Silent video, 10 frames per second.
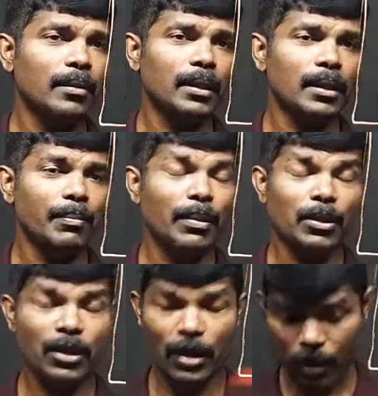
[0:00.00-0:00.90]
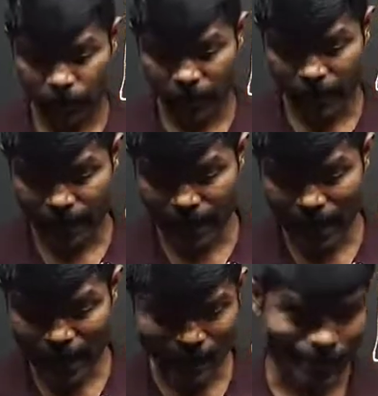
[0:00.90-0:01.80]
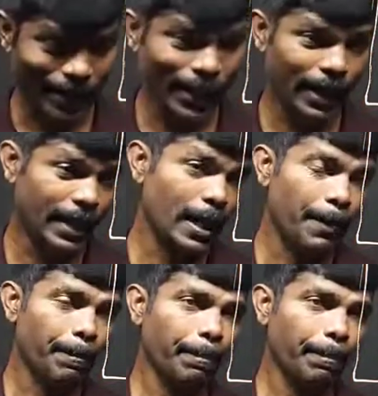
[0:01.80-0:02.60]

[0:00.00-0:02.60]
the temperature is very, very less. And